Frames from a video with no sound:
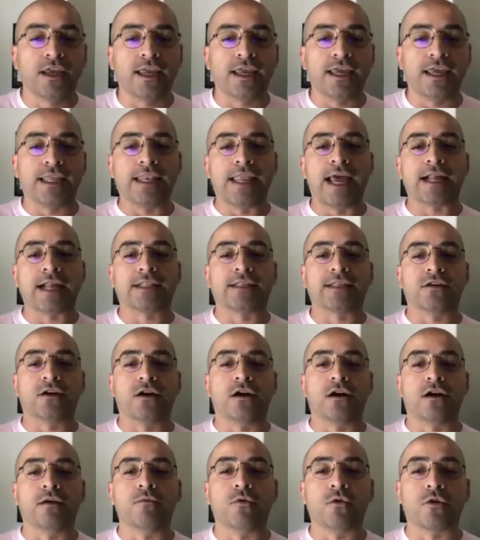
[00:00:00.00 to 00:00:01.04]
enacted
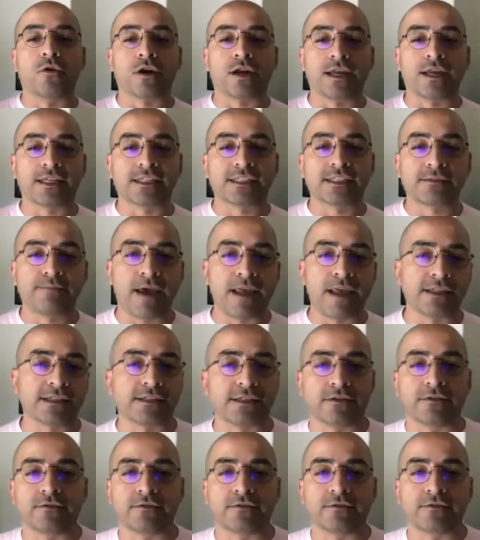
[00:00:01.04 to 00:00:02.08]
a more
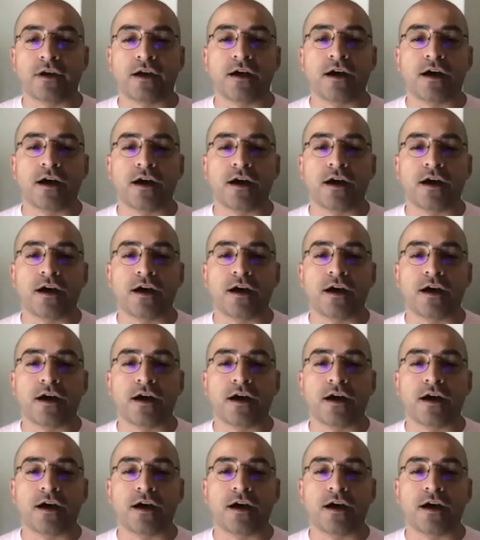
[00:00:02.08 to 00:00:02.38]
expensive